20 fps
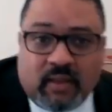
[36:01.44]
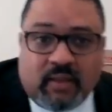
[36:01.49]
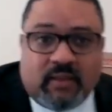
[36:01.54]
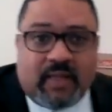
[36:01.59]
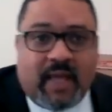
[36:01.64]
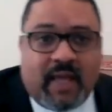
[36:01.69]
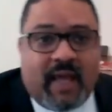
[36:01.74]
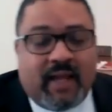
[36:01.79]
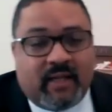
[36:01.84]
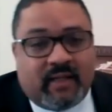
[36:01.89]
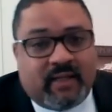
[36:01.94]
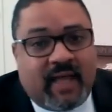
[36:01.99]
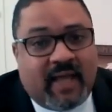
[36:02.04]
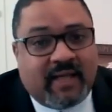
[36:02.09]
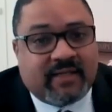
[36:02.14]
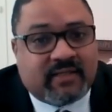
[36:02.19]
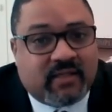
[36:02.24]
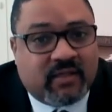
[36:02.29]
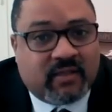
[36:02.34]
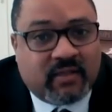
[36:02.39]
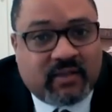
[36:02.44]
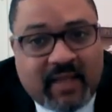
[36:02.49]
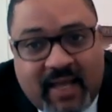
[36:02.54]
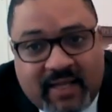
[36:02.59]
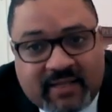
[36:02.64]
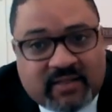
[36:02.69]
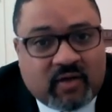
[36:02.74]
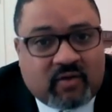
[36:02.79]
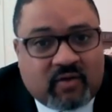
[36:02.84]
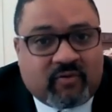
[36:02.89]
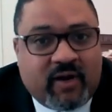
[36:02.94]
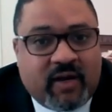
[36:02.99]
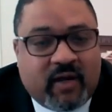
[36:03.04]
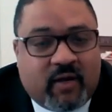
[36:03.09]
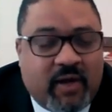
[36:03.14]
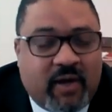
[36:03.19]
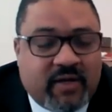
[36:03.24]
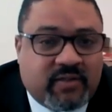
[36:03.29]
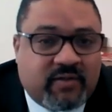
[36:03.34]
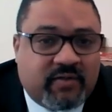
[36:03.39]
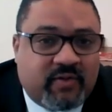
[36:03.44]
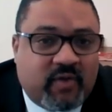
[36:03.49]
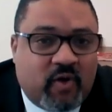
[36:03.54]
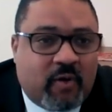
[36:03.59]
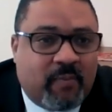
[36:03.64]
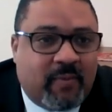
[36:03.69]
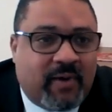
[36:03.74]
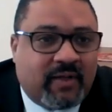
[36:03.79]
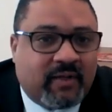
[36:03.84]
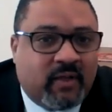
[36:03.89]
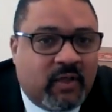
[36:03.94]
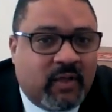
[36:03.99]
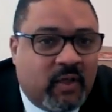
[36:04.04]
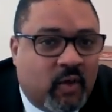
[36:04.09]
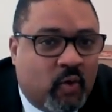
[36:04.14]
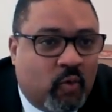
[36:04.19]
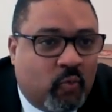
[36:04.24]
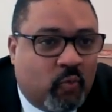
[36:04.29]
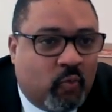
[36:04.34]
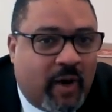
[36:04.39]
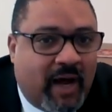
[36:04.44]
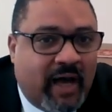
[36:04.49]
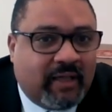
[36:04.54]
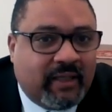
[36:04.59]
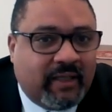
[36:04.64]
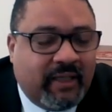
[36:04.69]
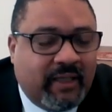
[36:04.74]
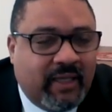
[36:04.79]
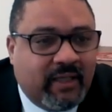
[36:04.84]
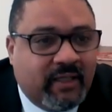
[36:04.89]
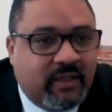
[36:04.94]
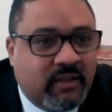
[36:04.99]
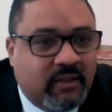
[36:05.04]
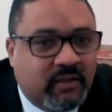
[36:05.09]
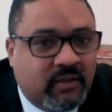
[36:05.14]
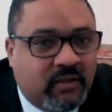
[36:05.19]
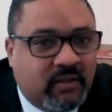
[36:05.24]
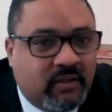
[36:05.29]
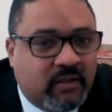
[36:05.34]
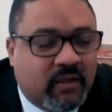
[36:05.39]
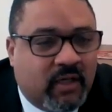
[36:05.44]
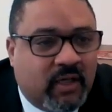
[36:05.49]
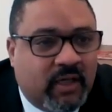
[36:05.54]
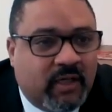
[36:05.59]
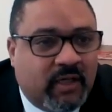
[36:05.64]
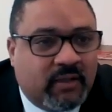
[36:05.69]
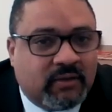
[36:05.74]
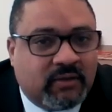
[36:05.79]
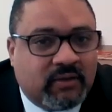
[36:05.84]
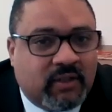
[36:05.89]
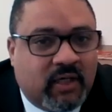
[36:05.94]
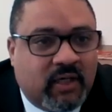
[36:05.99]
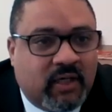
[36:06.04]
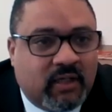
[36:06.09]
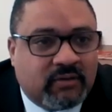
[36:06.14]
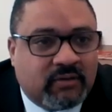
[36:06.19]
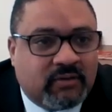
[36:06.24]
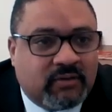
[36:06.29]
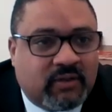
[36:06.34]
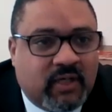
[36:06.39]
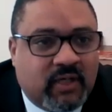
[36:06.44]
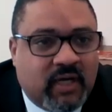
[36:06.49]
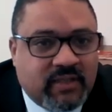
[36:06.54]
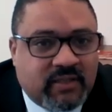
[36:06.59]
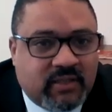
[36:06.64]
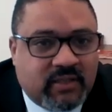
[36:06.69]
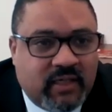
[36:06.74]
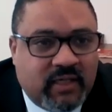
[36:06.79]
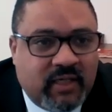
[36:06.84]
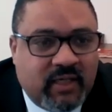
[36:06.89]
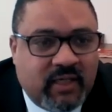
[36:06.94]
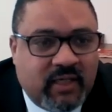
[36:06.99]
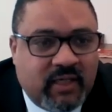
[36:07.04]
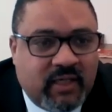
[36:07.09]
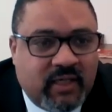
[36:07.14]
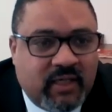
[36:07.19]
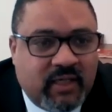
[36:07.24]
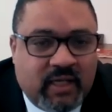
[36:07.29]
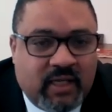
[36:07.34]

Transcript: That's a great question. I'm talking about while in custody.